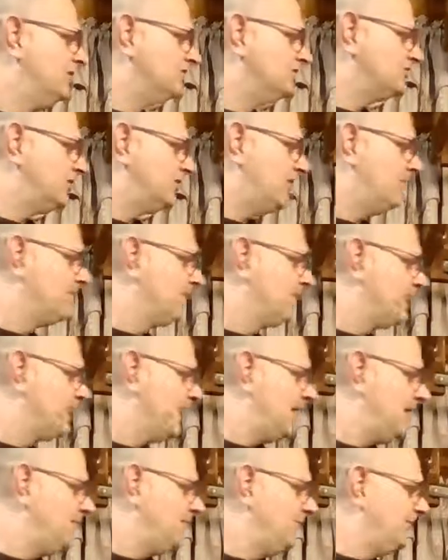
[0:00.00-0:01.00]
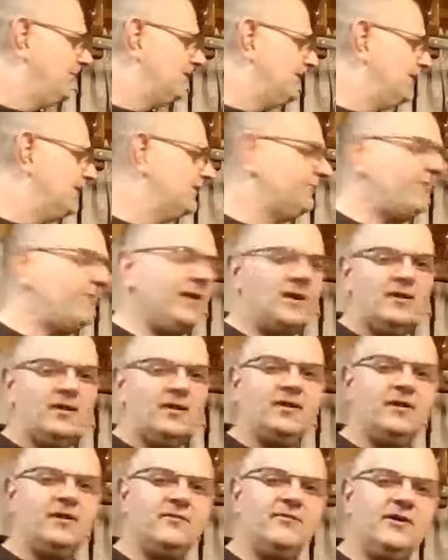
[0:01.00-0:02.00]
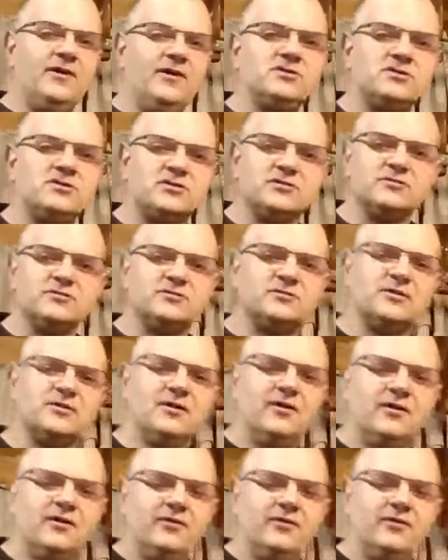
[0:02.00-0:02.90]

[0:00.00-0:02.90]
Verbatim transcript: So I'm looking at pedaling innovations.